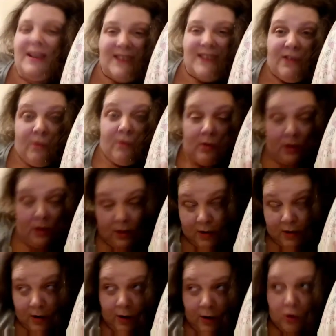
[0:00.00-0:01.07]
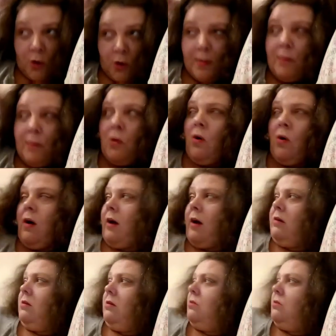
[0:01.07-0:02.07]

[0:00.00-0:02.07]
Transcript: I said it could be more.